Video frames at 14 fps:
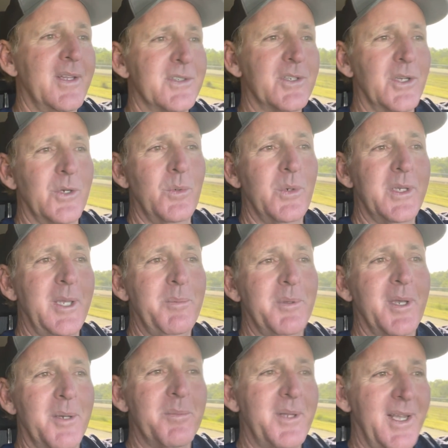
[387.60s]
So we'll keep you
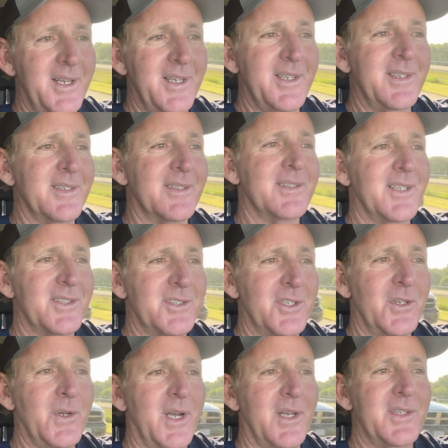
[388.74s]
updated and let you
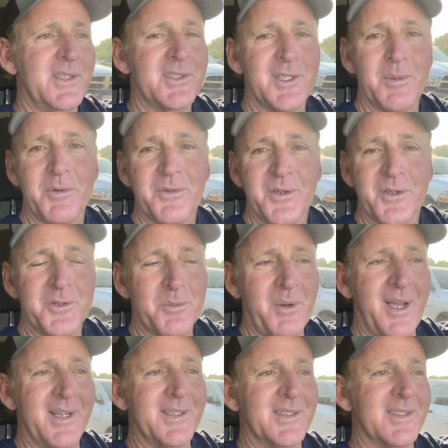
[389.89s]
know how these summer fish are
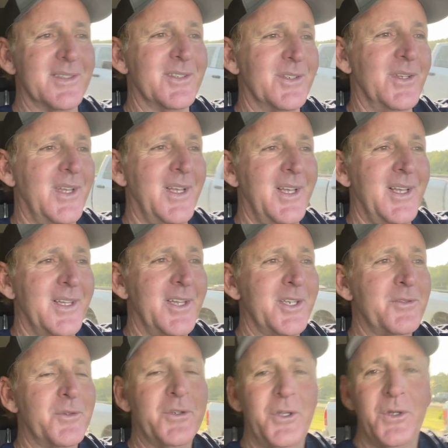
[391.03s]
biting. So
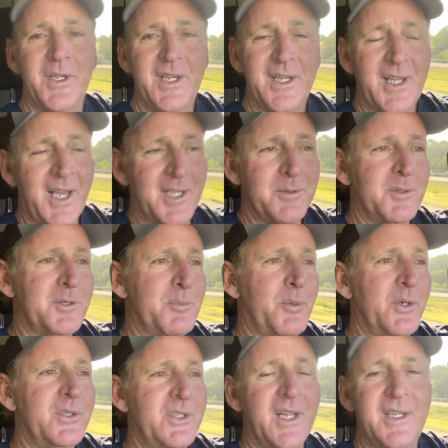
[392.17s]
thanks for tuning in, guys. Much
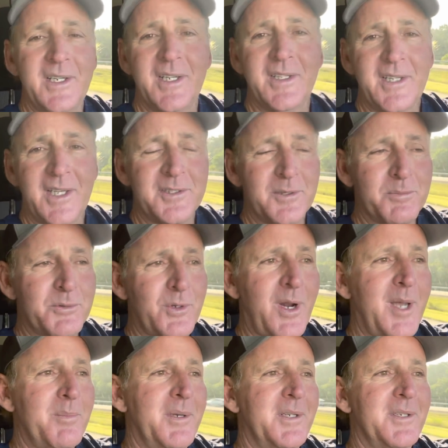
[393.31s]
appreciated. Hit that
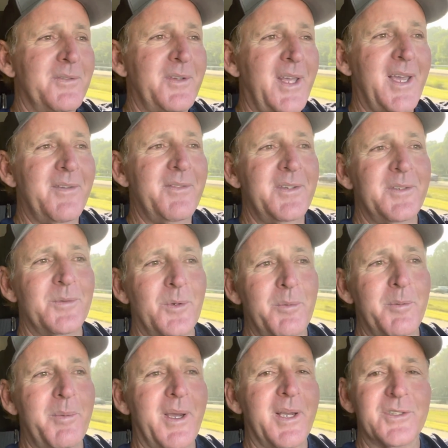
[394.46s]
subscribe button if you haven't. We'll be
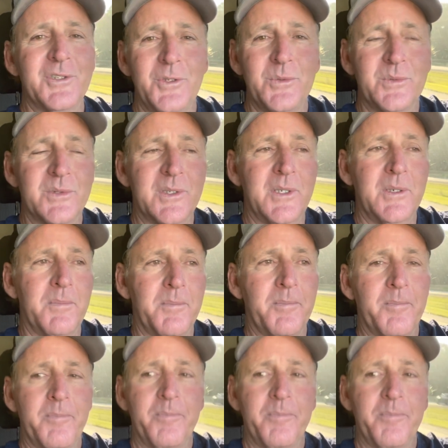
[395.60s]
back soon. See you.